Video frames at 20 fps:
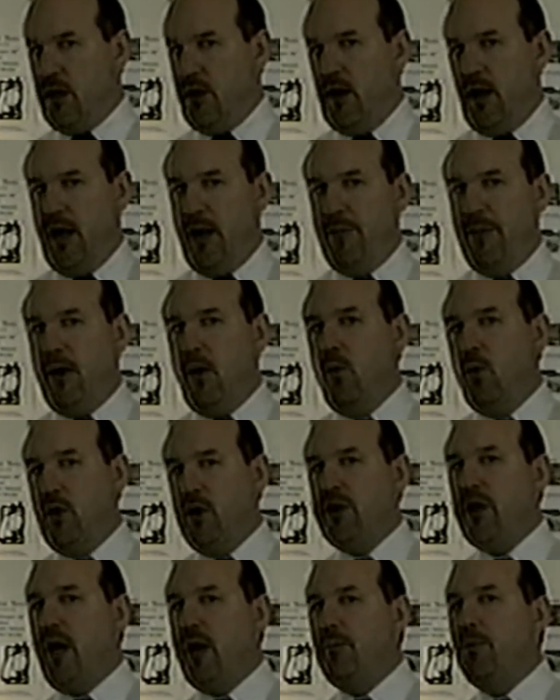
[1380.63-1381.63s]
that
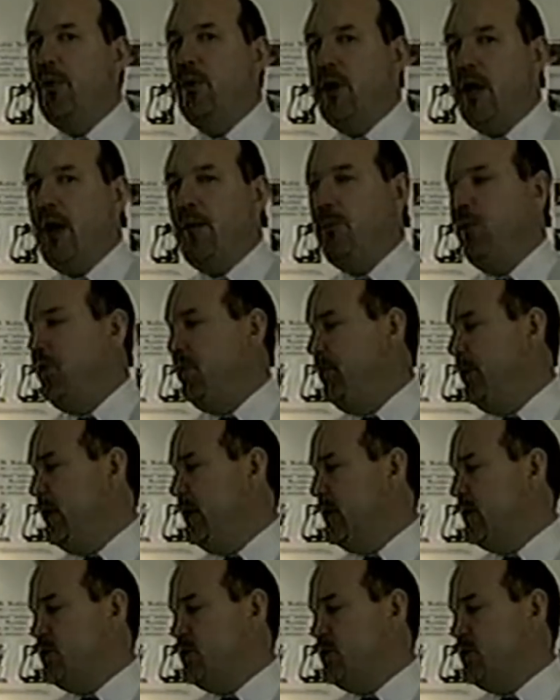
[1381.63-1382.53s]
will not put up with being